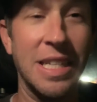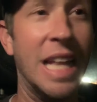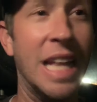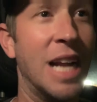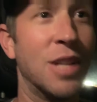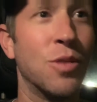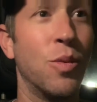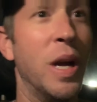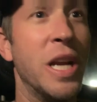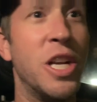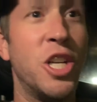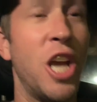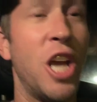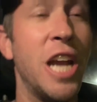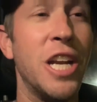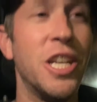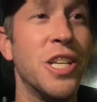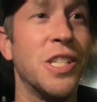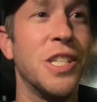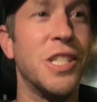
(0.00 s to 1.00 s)
And that's why he
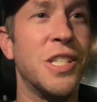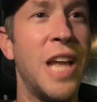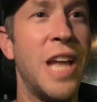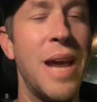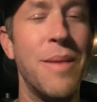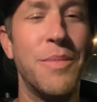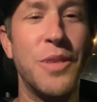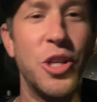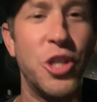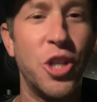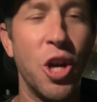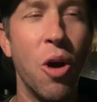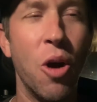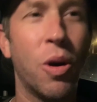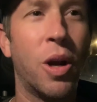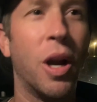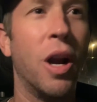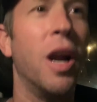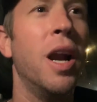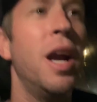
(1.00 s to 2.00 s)
changes his name to
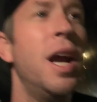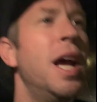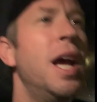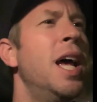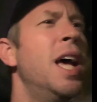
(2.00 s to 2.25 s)
Joker.